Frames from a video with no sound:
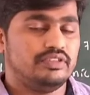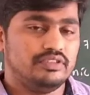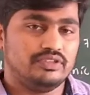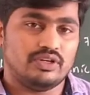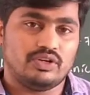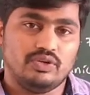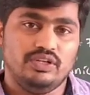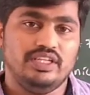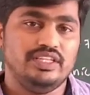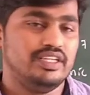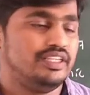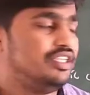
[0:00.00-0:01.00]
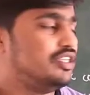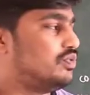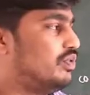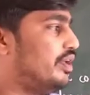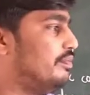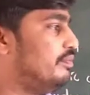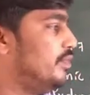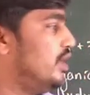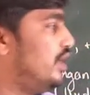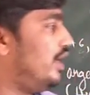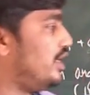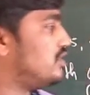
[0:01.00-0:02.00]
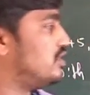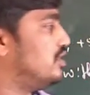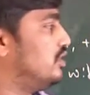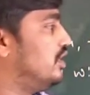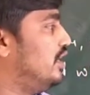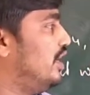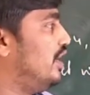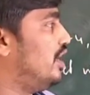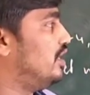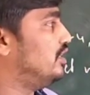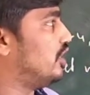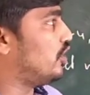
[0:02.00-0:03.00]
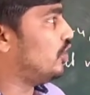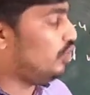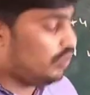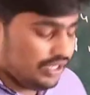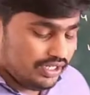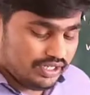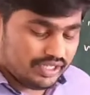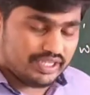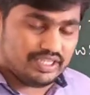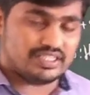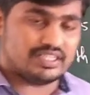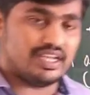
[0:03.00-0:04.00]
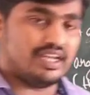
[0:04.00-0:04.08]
not only this one, next the chlorine is